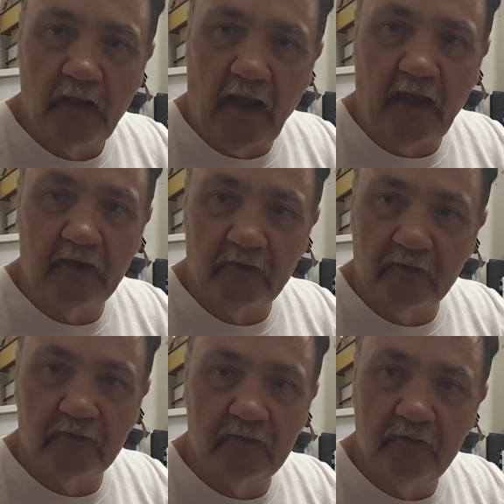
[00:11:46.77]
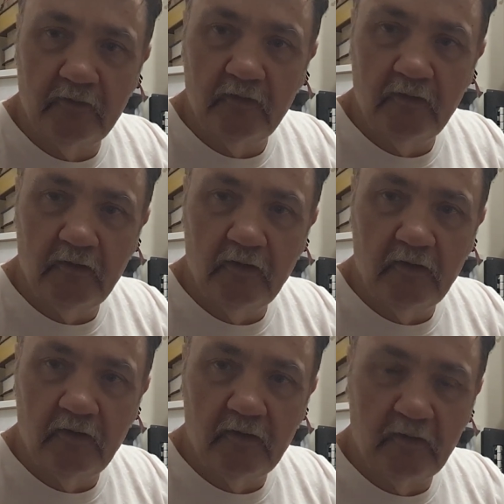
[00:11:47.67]
angle,
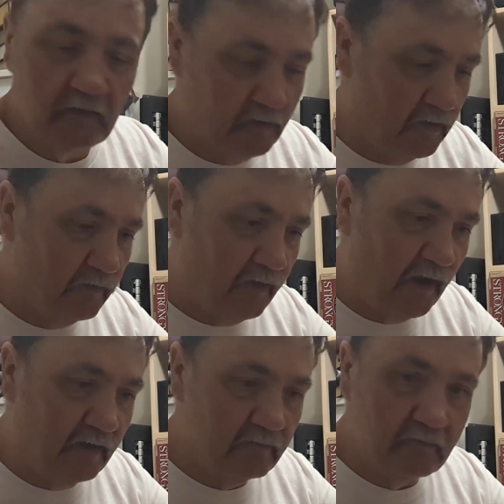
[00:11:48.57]
you know, that,